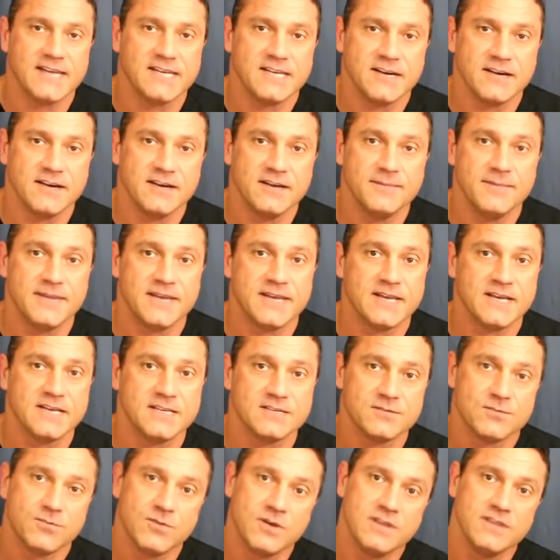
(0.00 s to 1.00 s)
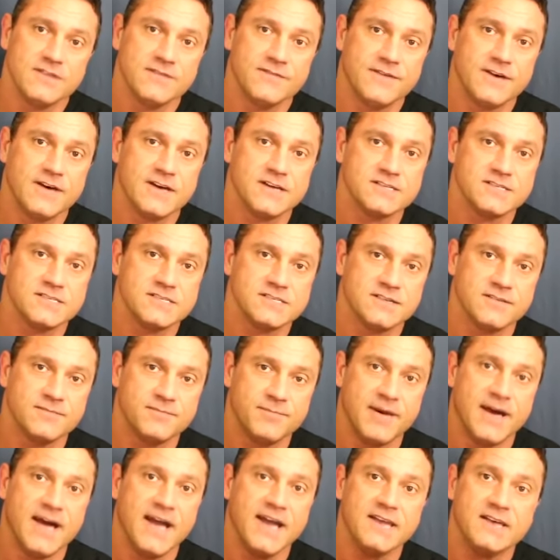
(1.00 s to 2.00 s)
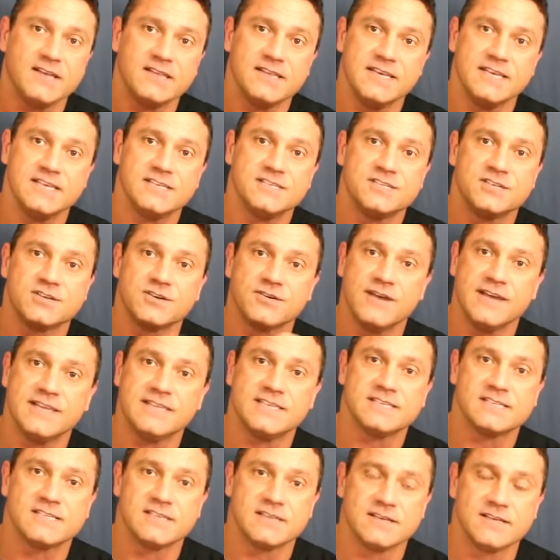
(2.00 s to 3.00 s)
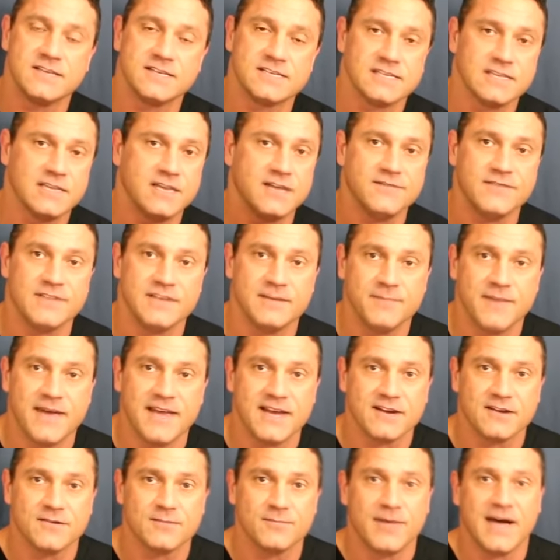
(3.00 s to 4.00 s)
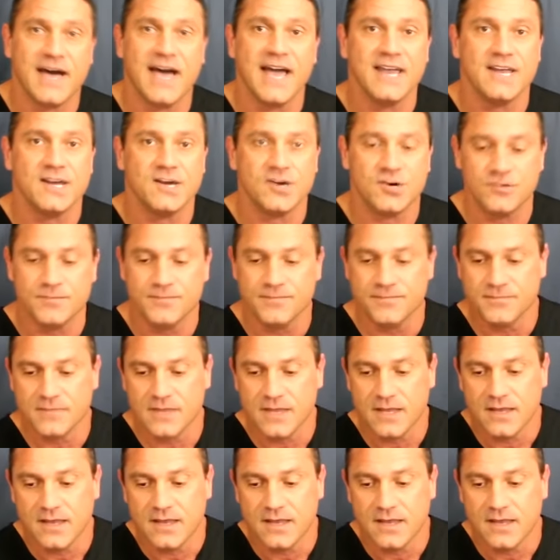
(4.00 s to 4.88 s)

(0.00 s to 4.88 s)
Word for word: bacteria because one of the functions of bile is to create this, this lovely microbiome.